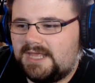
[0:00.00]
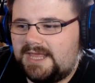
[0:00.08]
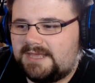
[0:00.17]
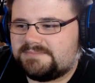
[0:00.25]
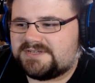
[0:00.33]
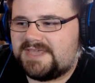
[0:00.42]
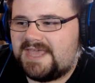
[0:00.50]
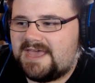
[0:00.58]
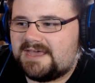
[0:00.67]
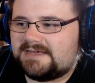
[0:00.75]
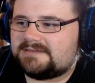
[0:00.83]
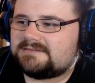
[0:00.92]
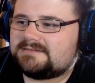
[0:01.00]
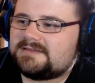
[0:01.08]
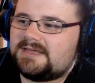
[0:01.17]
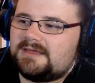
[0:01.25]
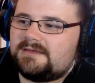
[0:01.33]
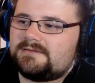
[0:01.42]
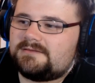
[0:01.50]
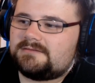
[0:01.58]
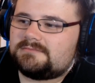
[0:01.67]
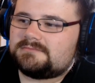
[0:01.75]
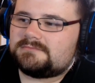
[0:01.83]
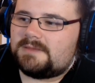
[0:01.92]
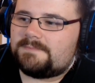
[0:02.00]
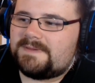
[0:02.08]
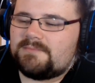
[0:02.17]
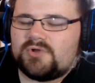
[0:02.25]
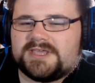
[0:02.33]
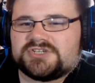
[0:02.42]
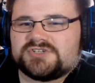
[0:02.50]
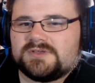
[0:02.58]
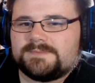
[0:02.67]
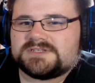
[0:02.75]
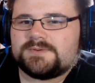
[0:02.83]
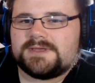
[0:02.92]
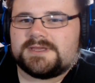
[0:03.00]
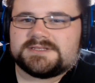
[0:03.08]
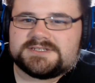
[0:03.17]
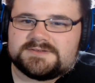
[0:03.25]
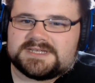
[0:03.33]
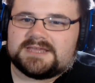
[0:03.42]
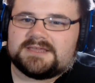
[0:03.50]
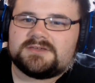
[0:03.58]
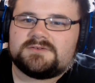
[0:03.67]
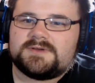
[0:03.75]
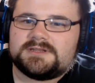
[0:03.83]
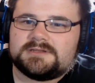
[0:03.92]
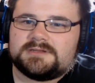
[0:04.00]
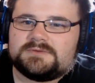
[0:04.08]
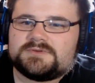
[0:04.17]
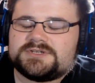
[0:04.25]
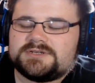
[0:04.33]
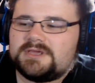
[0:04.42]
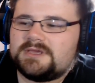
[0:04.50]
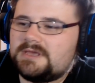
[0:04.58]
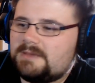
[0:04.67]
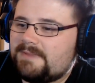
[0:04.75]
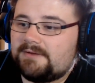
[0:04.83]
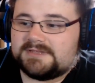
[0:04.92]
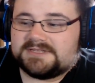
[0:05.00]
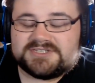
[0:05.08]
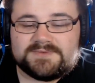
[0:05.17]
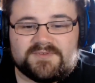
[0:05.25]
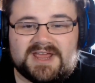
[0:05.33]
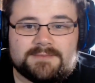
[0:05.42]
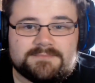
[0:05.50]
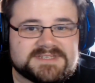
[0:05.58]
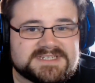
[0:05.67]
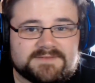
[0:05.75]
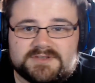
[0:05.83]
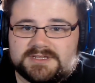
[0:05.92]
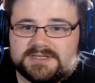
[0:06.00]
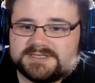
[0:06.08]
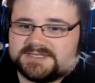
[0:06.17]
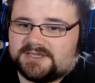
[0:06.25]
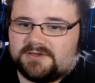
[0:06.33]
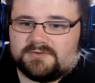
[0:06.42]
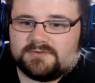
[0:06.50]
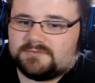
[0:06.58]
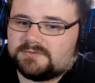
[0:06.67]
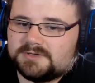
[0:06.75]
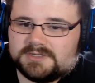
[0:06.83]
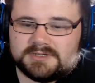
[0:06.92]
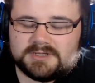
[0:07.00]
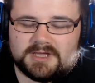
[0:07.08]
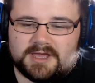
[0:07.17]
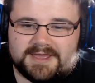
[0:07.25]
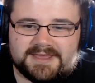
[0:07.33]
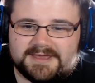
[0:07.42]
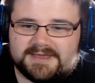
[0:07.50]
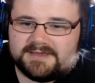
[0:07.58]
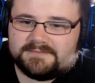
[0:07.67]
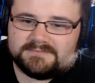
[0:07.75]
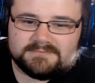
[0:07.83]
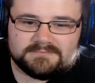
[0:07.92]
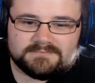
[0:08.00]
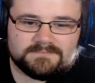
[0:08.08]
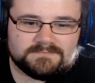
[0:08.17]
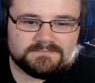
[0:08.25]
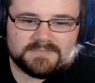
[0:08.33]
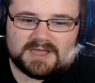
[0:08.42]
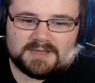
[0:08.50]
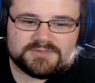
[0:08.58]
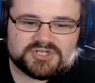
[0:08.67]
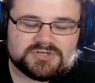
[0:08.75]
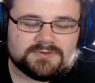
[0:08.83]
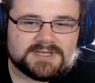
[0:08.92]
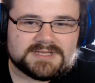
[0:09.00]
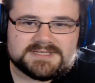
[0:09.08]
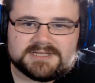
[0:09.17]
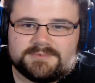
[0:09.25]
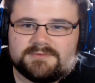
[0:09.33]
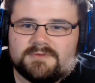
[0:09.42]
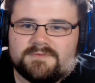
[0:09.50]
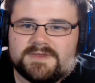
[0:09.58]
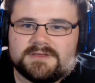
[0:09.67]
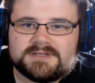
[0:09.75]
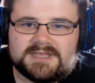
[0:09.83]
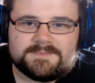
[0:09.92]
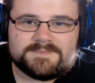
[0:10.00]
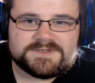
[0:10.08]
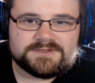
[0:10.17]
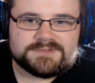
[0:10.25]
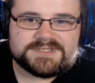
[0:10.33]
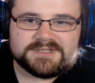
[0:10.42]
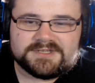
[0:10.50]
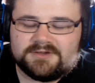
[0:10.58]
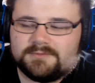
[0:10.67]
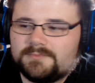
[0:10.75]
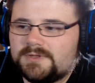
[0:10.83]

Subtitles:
So, a bit more history between Suzaku and Lelouch. Apparently something happened 7 years ago. I'm sure that's going to be revealed in the episodes to come.